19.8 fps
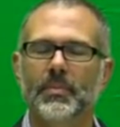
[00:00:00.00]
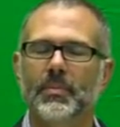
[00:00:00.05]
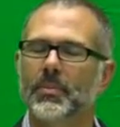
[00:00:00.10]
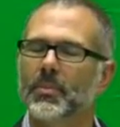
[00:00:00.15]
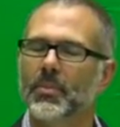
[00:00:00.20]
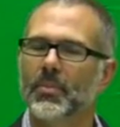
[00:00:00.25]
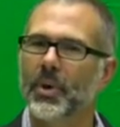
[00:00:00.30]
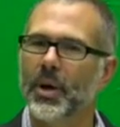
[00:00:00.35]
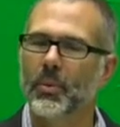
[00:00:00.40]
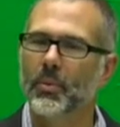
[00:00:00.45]

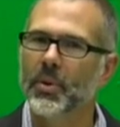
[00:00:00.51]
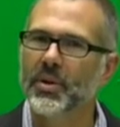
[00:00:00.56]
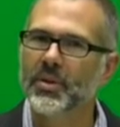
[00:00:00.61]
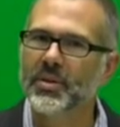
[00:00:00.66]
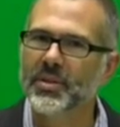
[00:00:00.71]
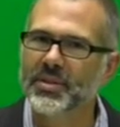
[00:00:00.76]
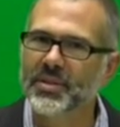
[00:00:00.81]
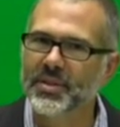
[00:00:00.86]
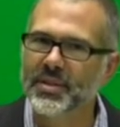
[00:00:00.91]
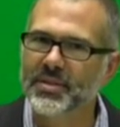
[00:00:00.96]
Wait, one of
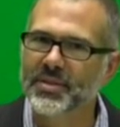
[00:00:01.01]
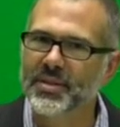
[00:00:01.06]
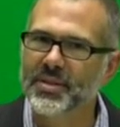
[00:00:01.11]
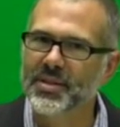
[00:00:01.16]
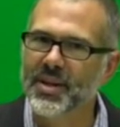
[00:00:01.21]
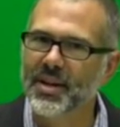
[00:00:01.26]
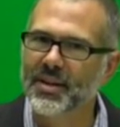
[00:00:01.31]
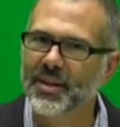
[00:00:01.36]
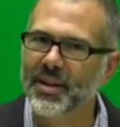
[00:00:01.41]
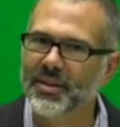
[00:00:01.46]
these things is
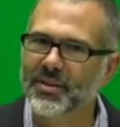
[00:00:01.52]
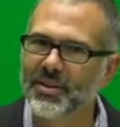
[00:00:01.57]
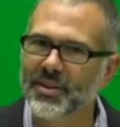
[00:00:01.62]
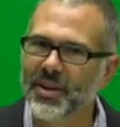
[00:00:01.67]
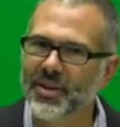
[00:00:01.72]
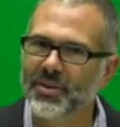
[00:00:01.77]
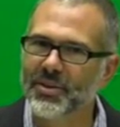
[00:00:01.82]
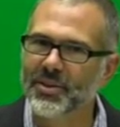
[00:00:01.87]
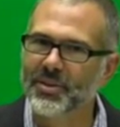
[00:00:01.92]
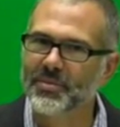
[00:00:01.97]
not like the
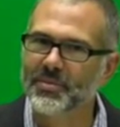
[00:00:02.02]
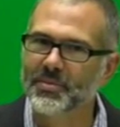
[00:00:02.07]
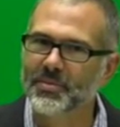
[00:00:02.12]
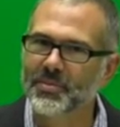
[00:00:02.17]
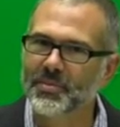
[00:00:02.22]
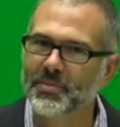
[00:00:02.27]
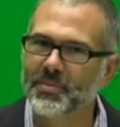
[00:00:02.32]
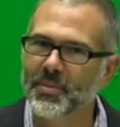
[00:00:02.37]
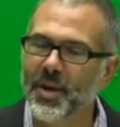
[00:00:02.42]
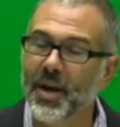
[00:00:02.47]
other.
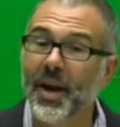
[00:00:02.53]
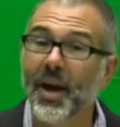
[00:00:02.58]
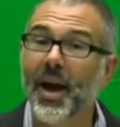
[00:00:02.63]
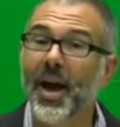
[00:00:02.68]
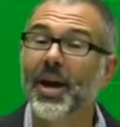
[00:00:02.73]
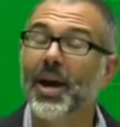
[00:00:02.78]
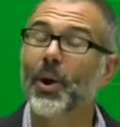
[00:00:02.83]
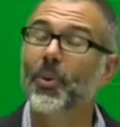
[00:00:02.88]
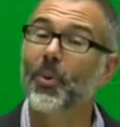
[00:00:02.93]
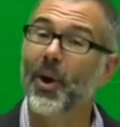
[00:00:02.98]

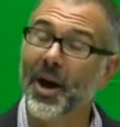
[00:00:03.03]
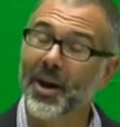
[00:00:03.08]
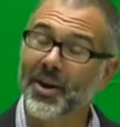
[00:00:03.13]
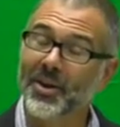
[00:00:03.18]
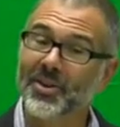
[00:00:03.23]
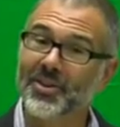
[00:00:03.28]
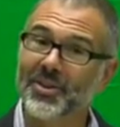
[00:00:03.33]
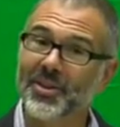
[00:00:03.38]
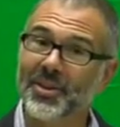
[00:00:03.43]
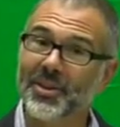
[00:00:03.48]
And
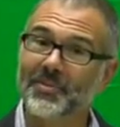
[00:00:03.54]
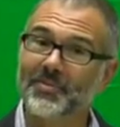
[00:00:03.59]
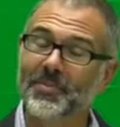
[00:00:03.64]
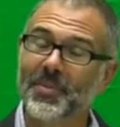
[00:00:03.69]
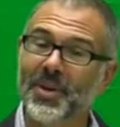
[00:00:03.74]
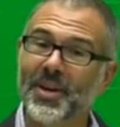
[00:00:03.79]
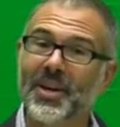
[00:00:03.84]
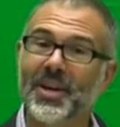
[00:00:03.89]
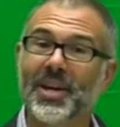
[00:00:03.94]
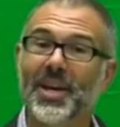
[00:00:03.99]
ironically,
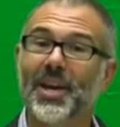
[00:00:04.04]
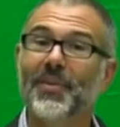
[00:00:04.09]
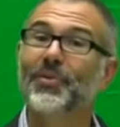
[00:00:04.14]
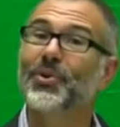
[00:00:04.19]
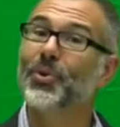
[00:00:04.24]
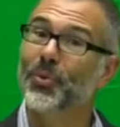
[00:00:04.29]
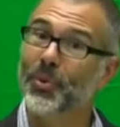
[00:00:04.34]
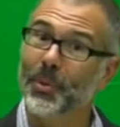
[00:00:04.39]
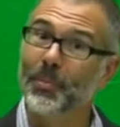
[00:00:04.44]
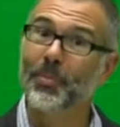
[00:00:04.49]
if
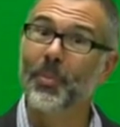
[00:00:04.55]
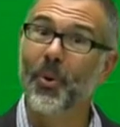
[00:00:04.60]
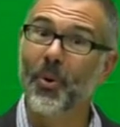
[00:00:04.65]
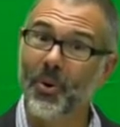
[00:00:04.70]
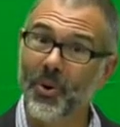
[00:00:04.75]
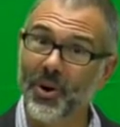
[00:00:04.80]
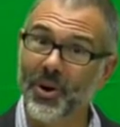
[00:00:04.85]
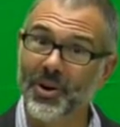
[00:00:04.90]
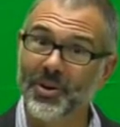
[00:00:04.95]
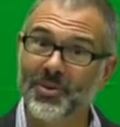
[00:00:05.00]
you were
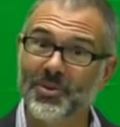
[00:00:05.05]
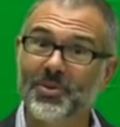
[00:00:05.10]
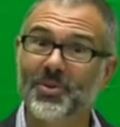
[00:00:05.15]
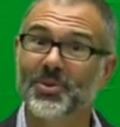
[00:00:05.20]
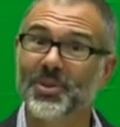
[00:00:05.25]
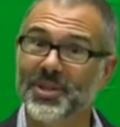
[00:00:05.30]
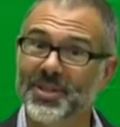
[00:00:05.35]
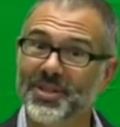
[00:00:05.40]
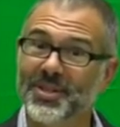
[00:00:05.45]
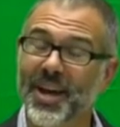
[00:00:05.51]
bored
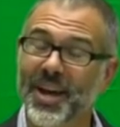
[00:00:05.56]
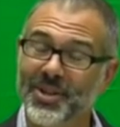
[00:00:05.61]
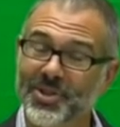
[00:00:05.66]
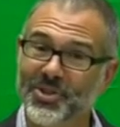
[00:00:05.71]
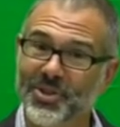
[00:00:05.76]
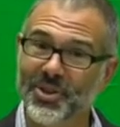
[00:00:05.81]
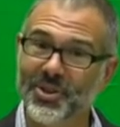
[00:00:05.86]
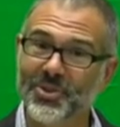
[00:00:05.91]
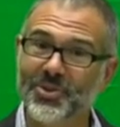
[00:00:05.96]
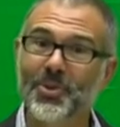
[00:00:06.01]
through this
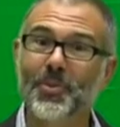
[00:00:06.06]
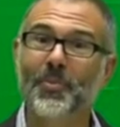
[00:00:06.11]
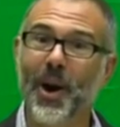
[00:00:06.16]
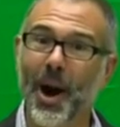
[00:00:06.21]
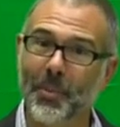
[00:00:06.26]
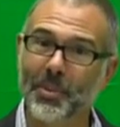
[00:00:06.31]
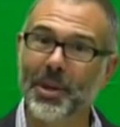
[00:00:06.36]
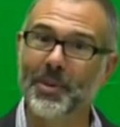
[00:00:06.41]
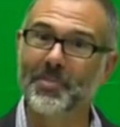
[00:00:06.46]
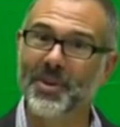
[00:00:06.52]
lecture, you
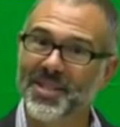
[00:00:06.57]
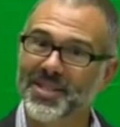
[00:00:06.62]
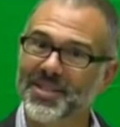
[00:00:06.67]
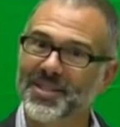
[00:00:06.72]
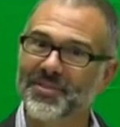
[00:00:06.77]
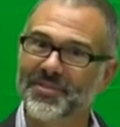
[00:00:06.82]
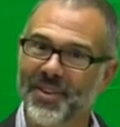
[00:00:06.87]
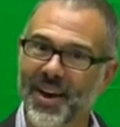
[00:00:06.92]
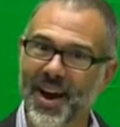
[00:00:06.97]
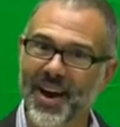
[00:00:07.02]
probably missed
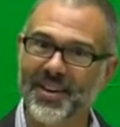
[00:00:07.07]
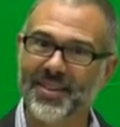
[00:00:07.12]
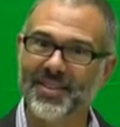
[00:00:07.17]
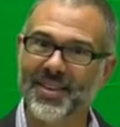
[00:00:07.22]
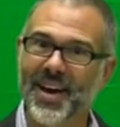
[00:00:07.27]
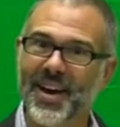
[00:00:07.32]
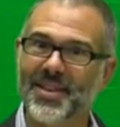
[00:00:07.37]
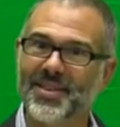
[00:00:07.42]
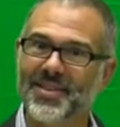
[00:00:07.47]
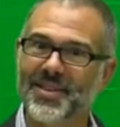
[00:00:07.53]
the fact
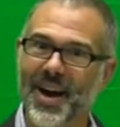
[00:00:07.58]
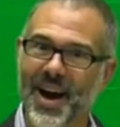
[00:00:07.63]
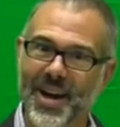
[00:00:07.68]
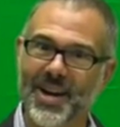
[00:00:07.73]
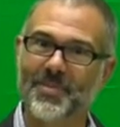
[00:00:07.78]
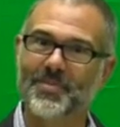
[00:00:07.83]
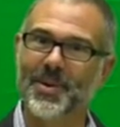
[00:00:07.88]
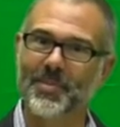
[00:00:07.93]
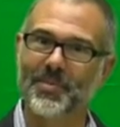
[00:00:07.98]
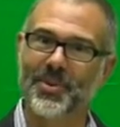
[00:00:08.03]
that
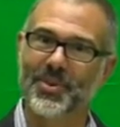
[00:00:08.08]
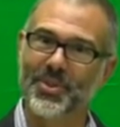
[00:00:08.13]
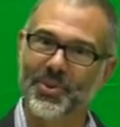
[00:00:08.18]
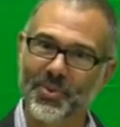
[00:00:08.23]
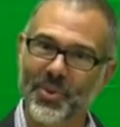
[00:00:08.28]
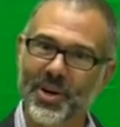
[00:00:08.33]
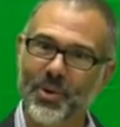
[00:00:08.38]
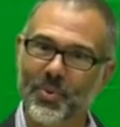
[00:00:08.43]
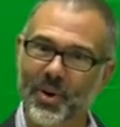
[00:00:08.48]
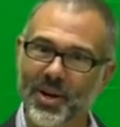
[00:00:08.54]
item number
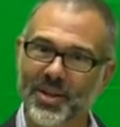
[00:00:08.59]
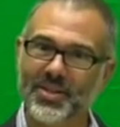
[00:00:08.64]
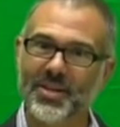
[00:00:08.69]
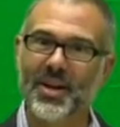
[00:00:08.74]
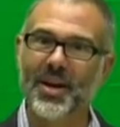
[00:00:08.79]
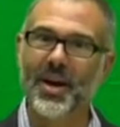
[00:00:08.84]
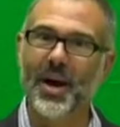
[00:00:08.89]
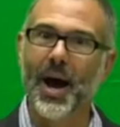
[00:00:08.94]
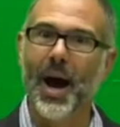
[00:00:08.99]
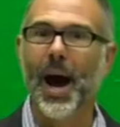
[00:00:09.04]
3 was,
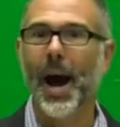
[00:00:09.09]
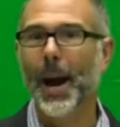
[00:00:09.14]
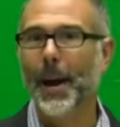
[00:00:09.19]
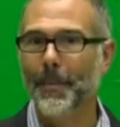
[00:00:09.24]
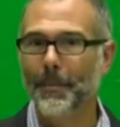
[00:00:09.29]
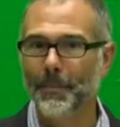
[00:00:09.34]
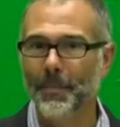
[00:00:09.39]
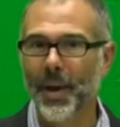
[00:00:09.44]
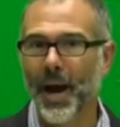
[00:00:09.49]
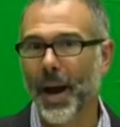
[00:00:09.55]

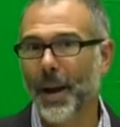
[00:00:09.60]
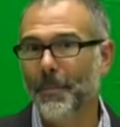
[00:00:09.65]
I'm